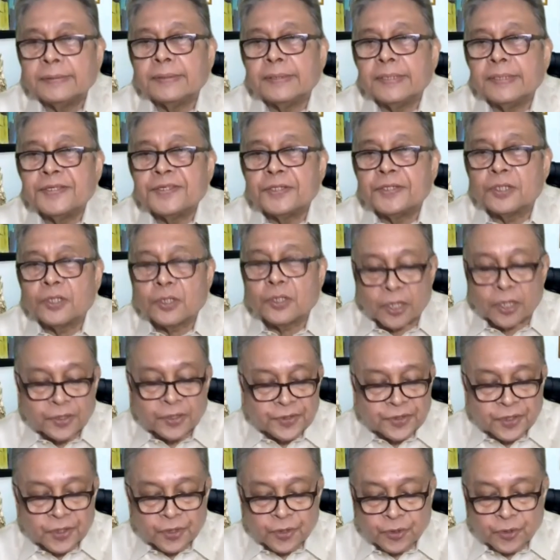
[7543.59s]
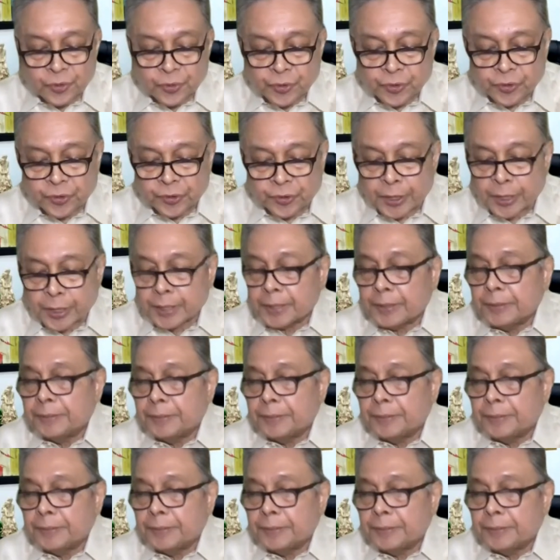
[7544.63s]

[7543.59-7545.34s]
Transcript: Is it constitutional?